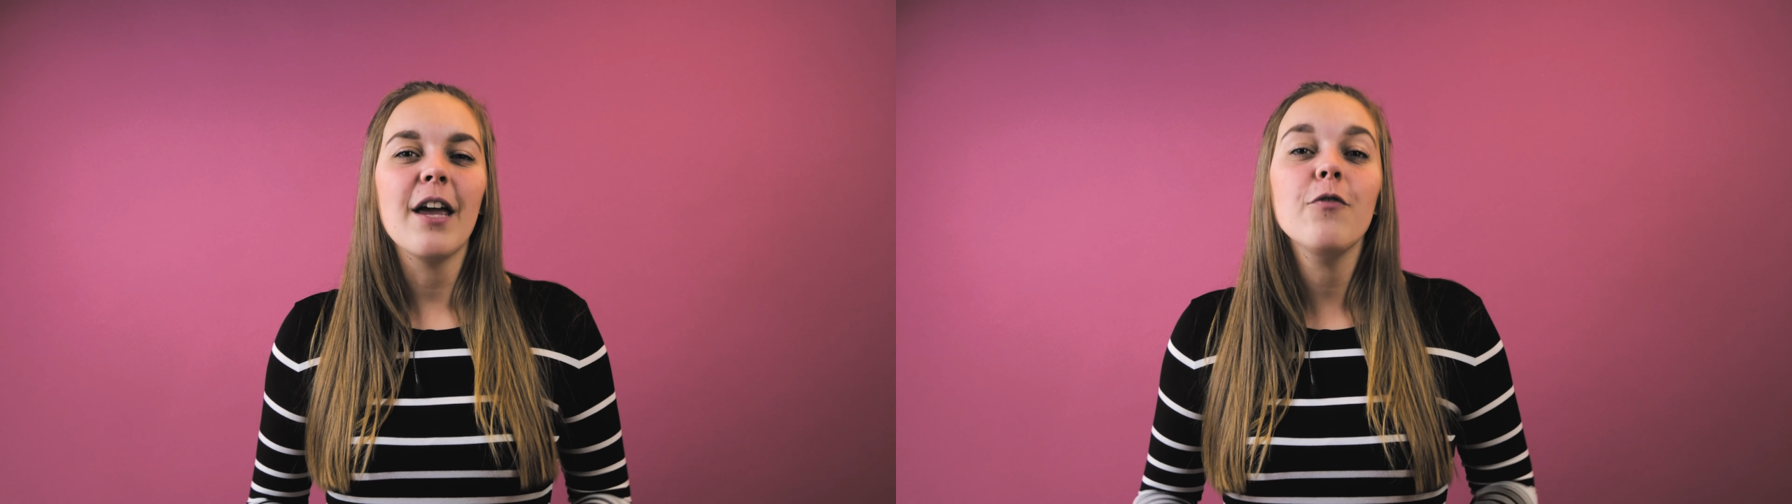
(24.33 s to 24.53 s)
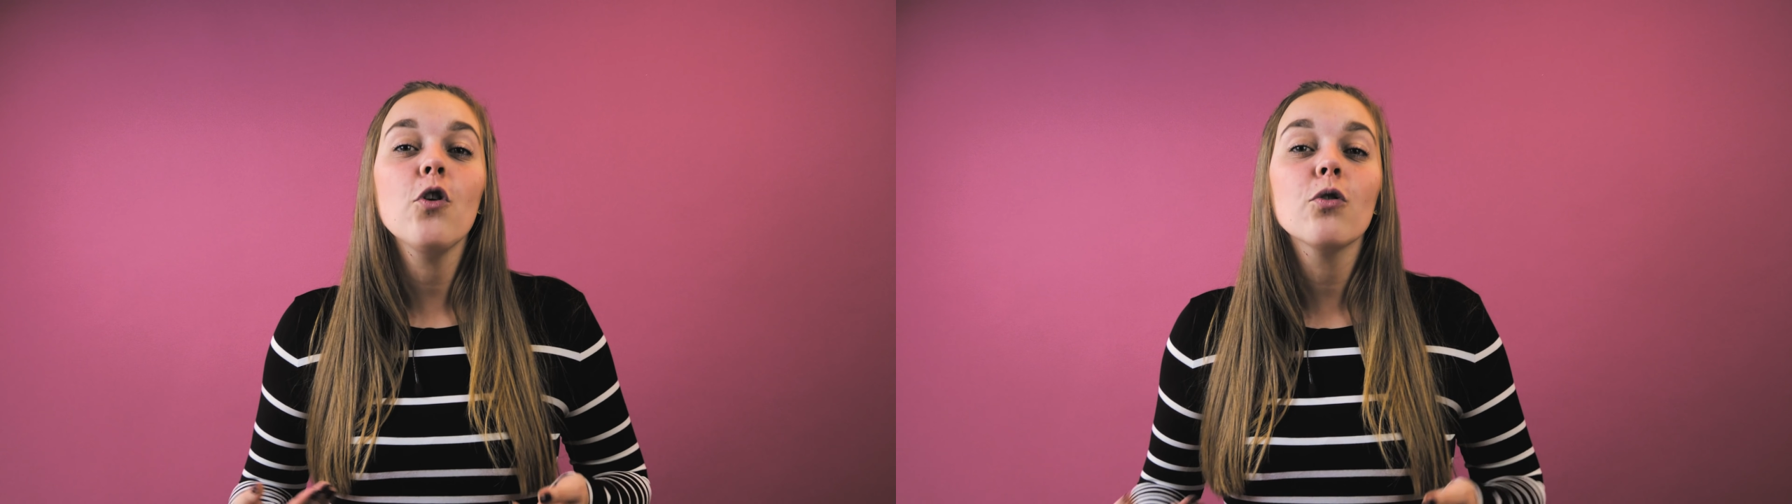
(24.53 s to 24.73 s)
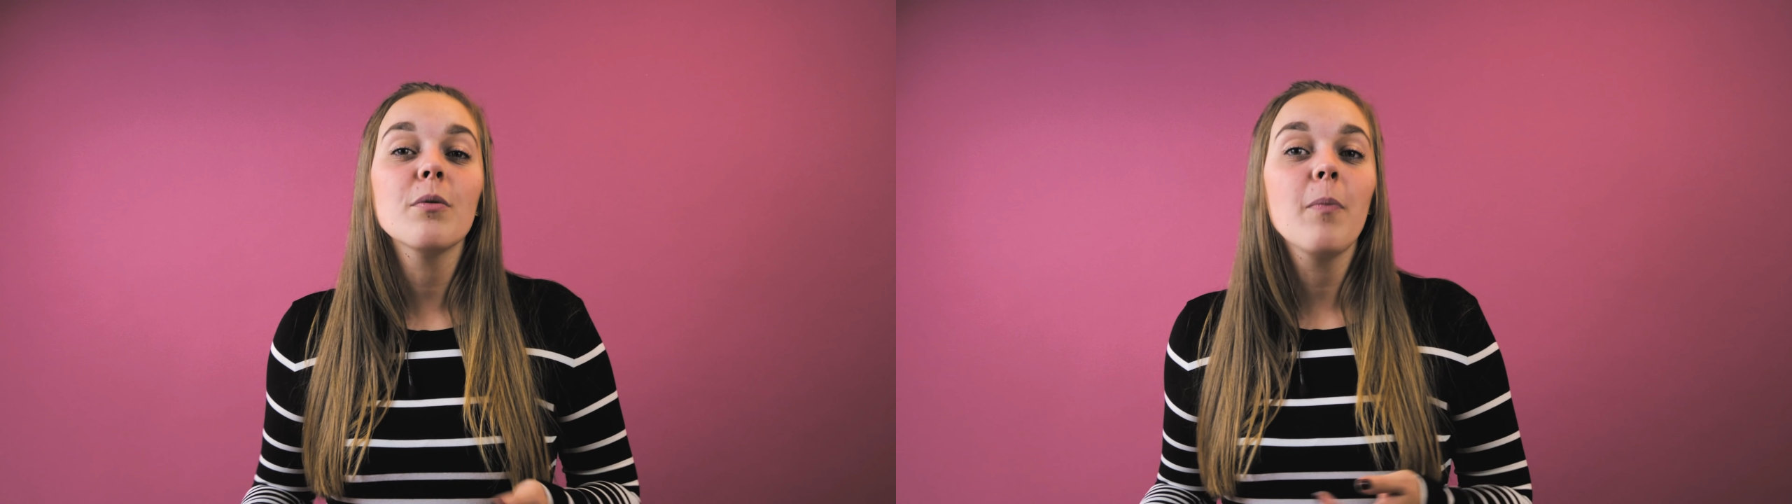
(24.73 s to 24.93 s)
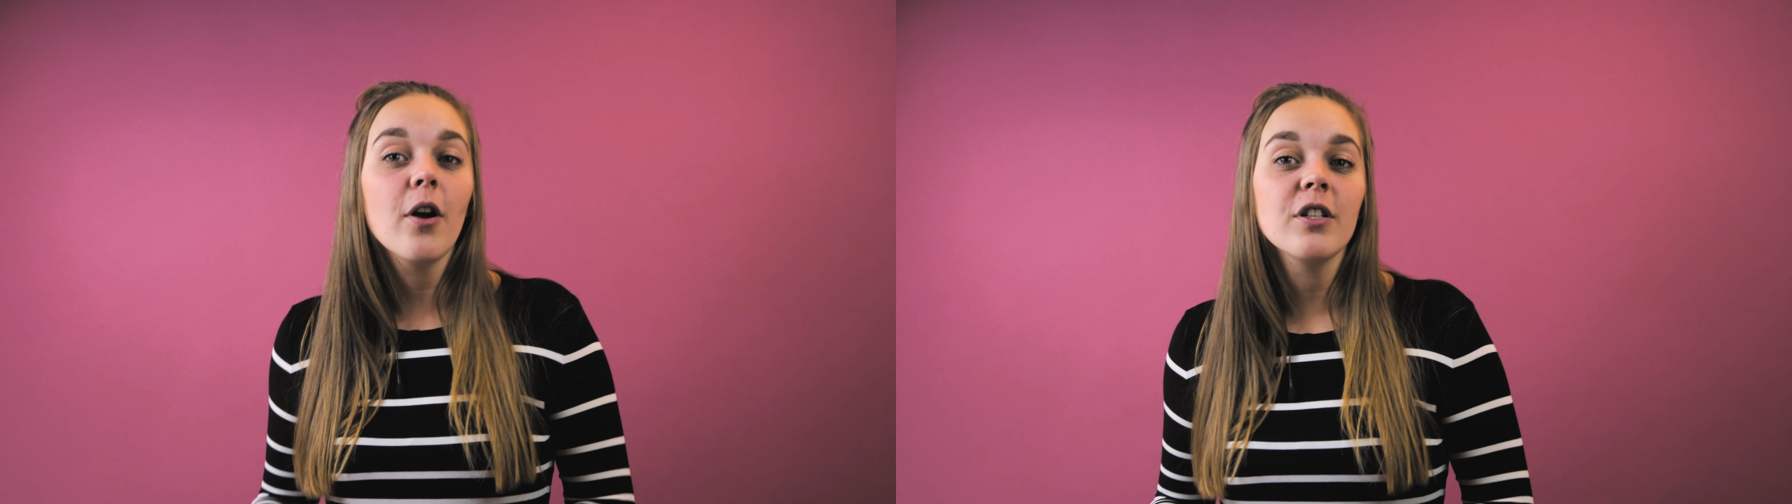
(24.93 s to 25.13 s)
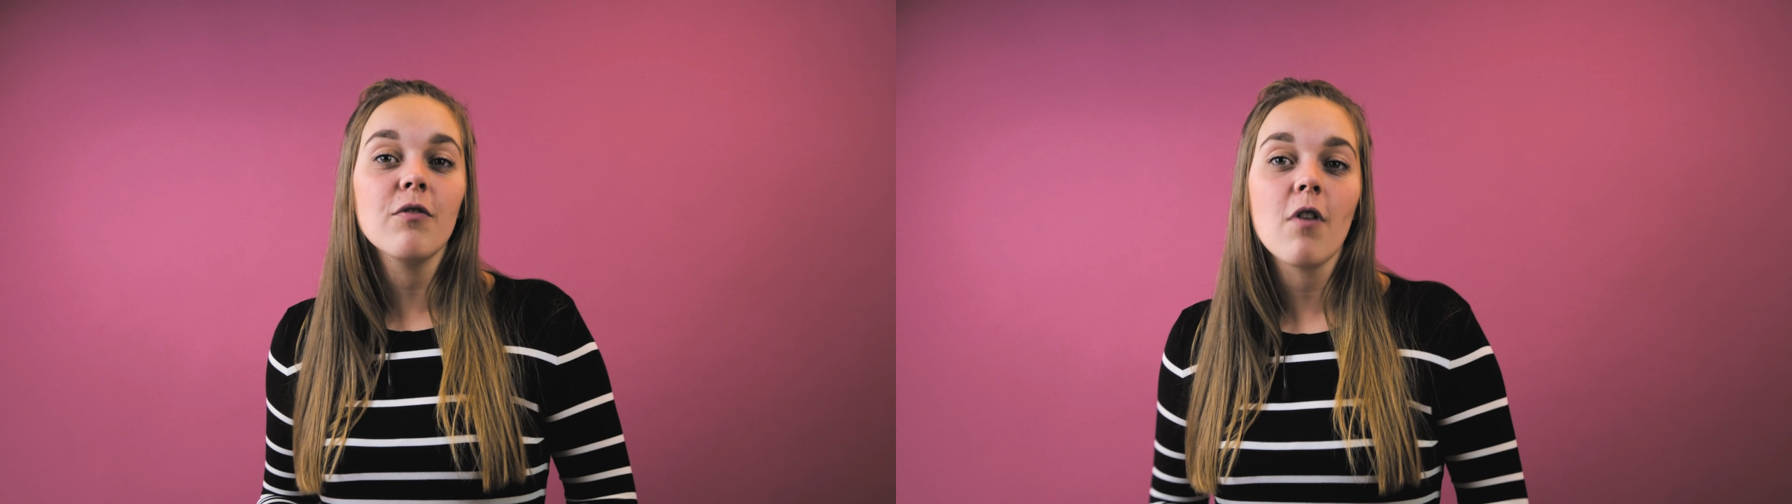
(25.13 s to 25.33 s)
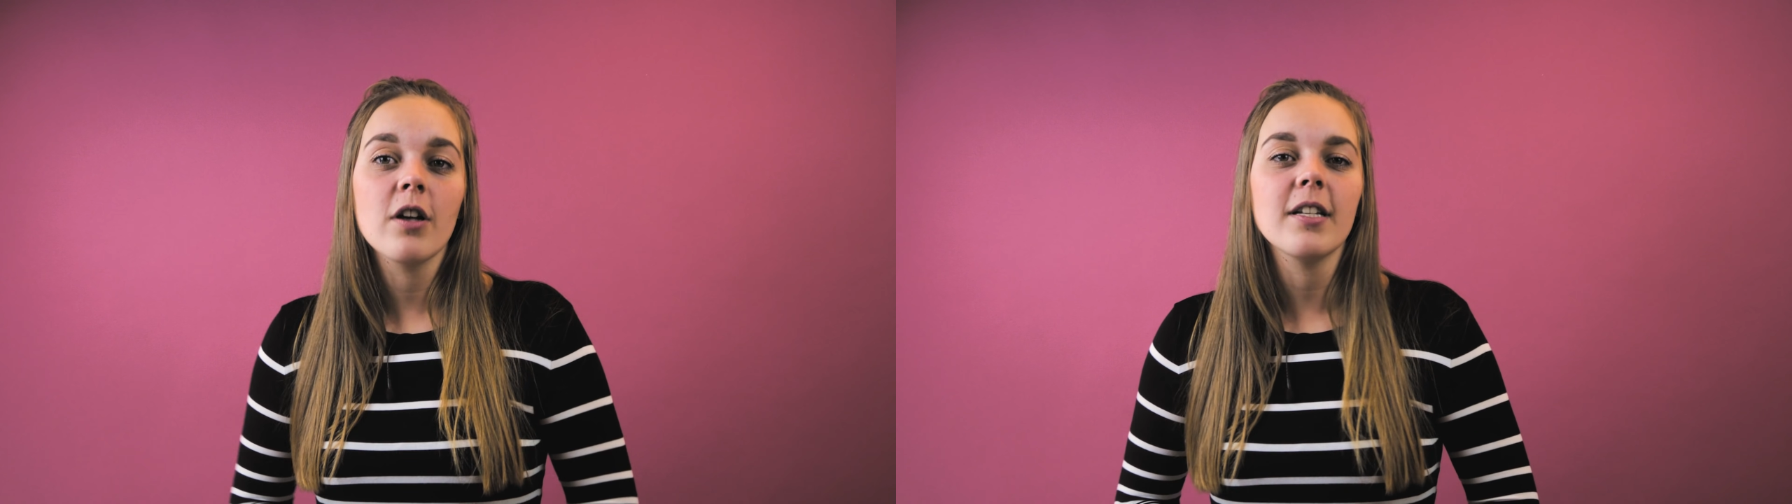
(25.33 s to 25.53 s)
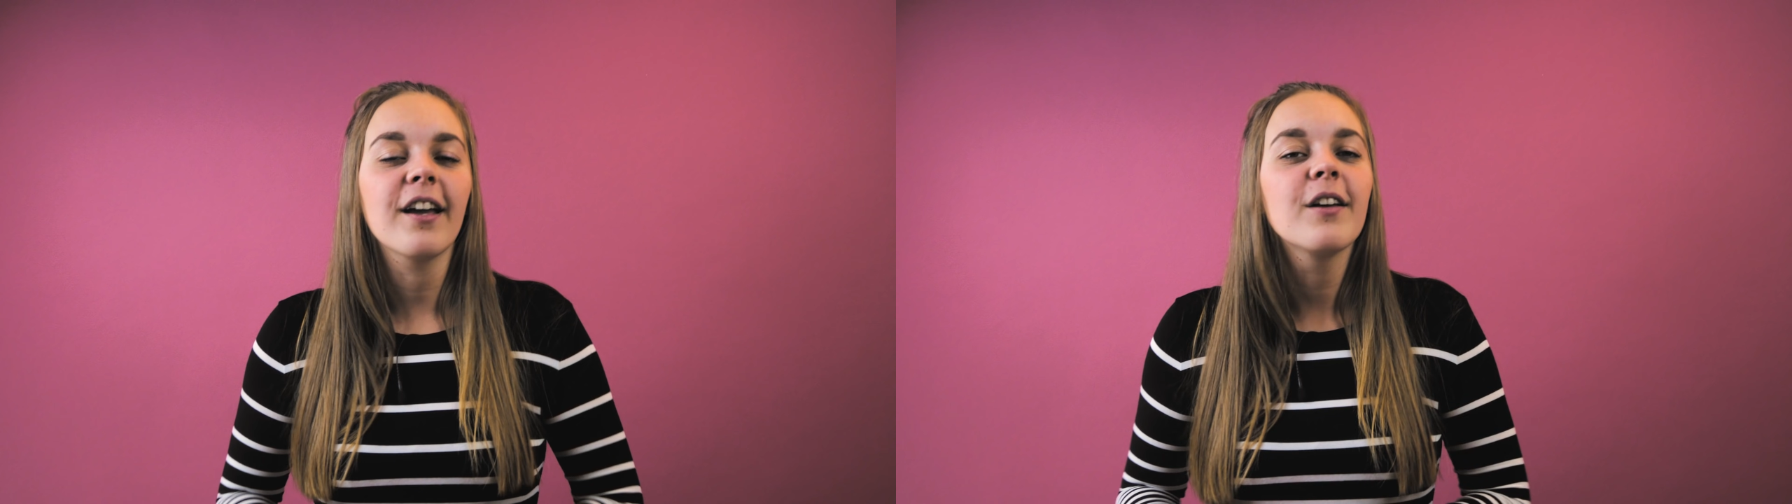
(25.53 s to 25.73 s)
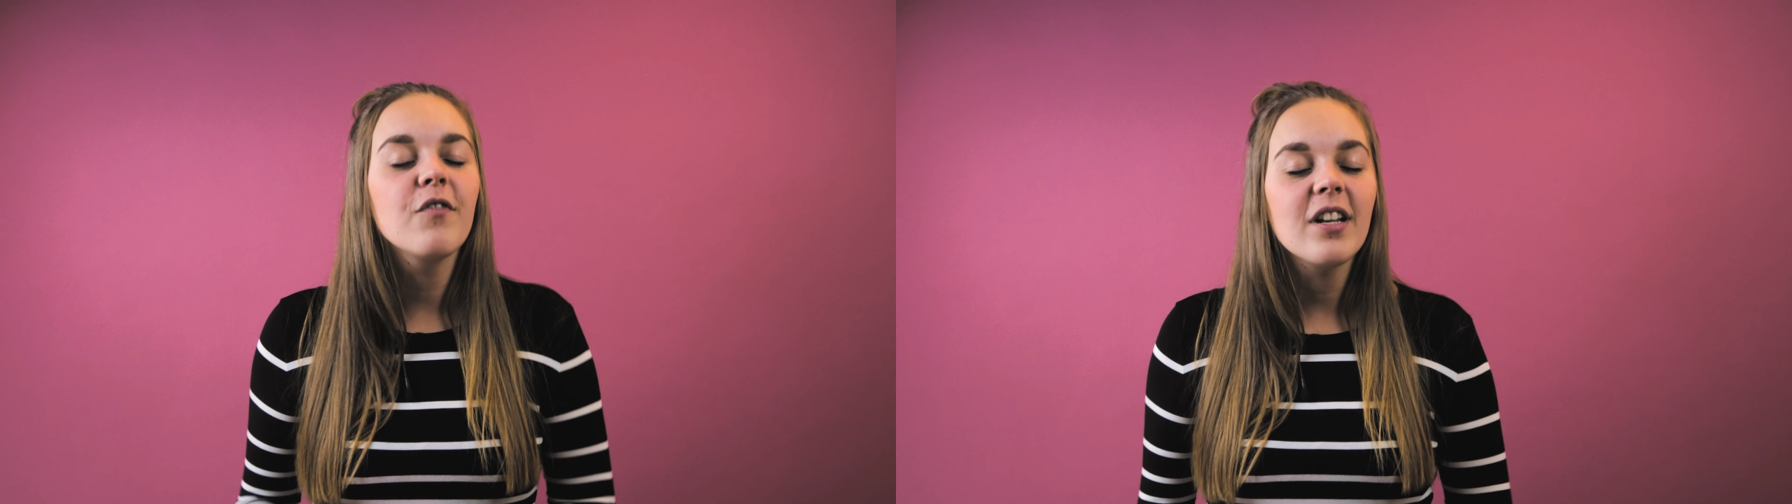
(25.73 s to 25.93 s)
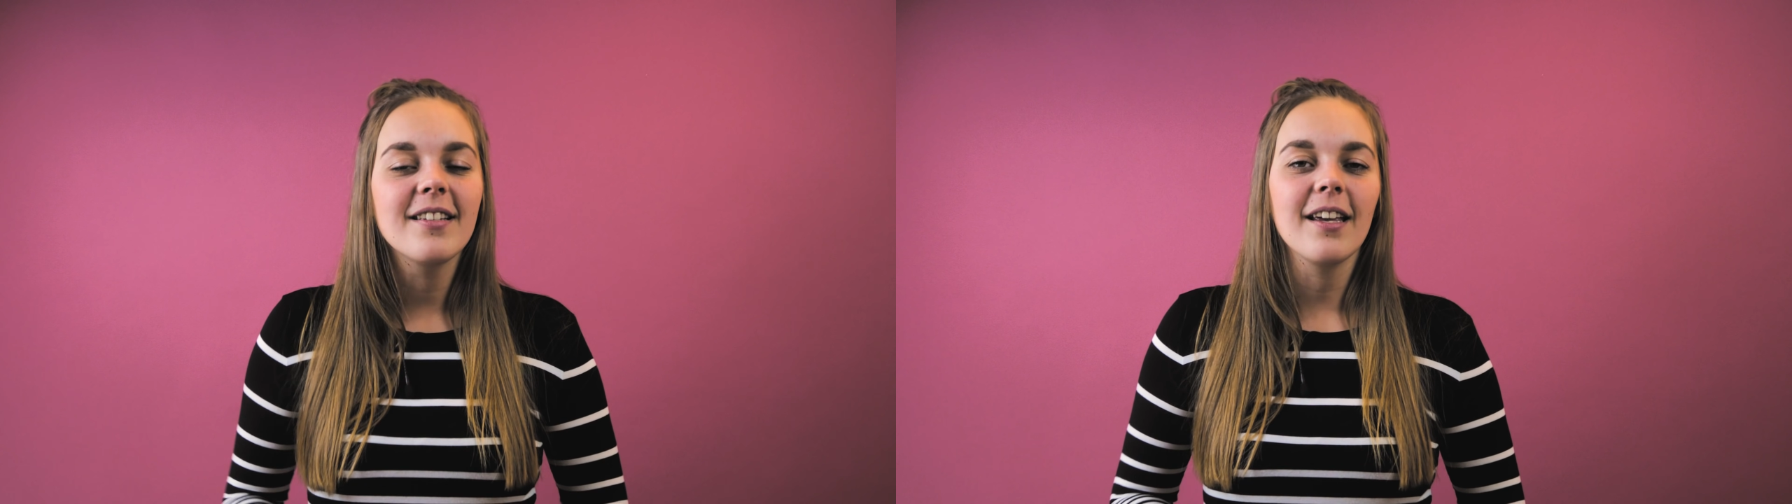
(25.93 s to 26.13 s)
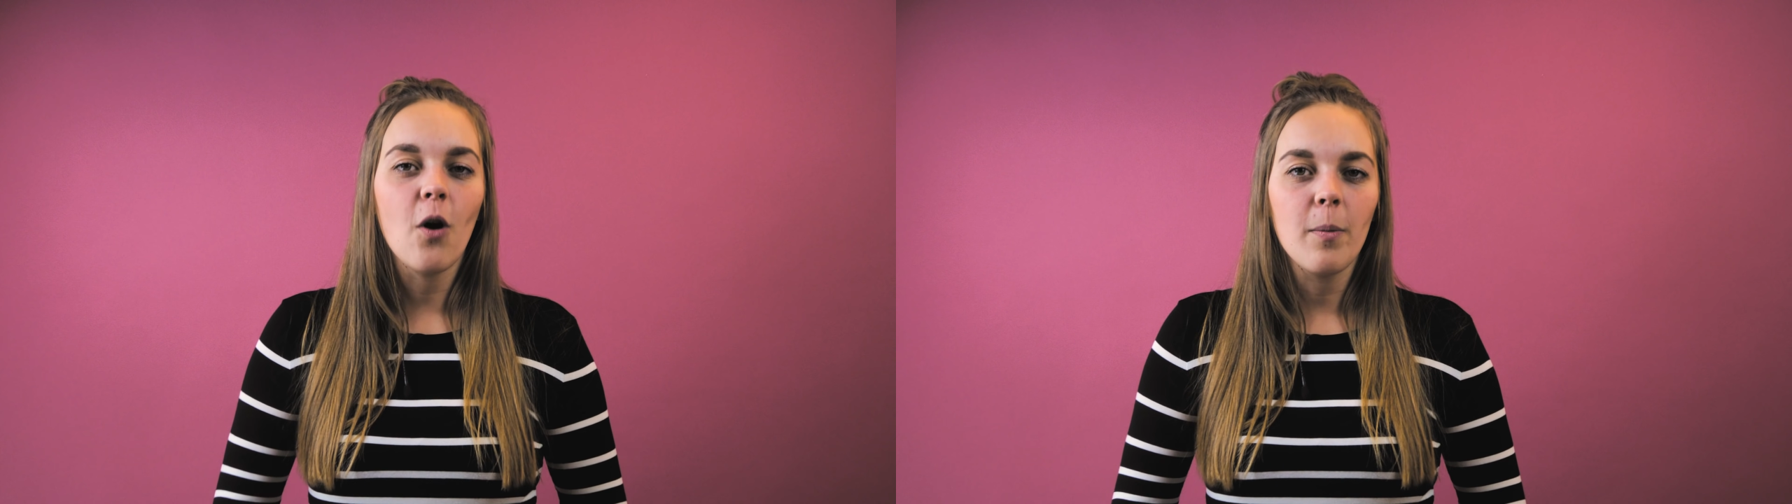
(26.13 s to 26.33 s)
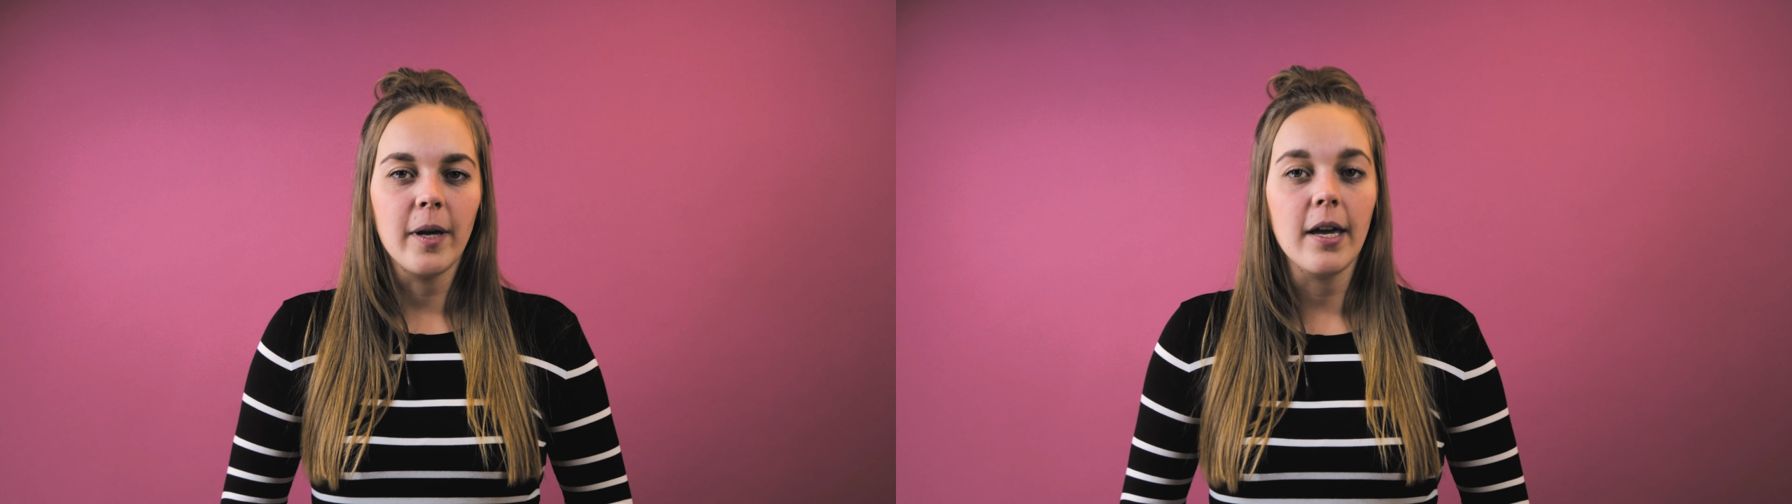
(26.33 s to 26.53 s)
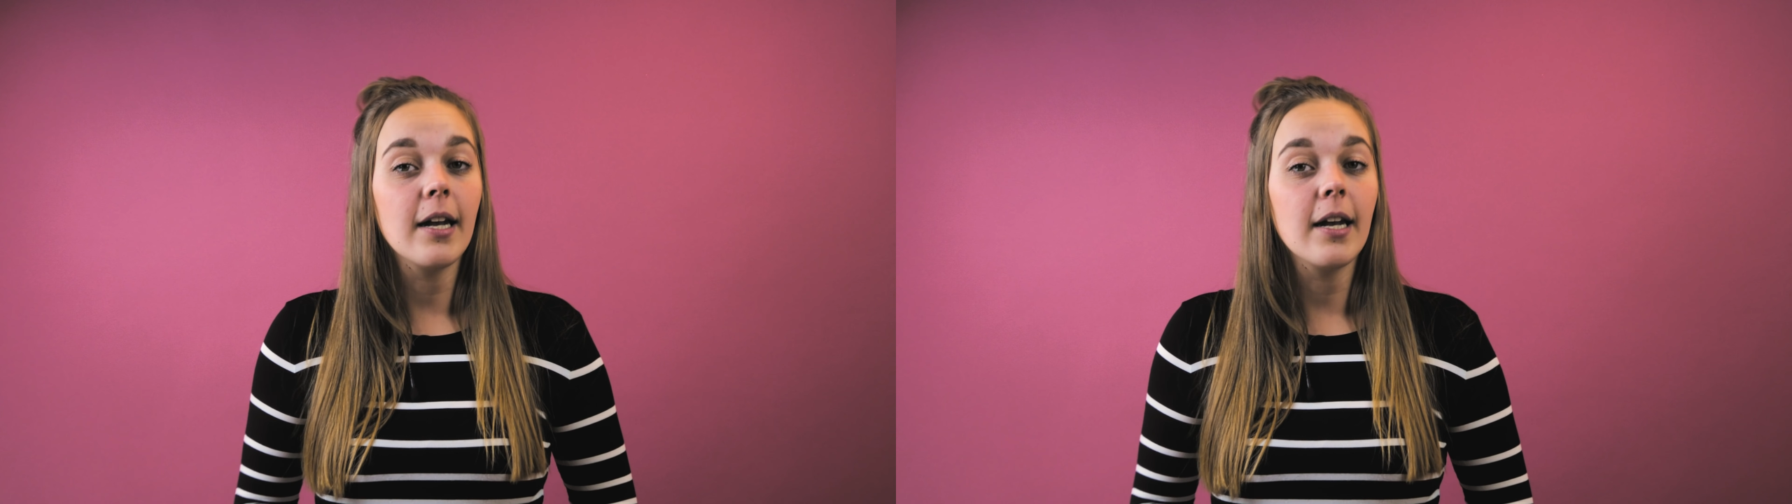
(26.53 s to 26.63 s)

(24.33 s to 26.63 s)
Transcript: If you're supposed to write a convincing copy,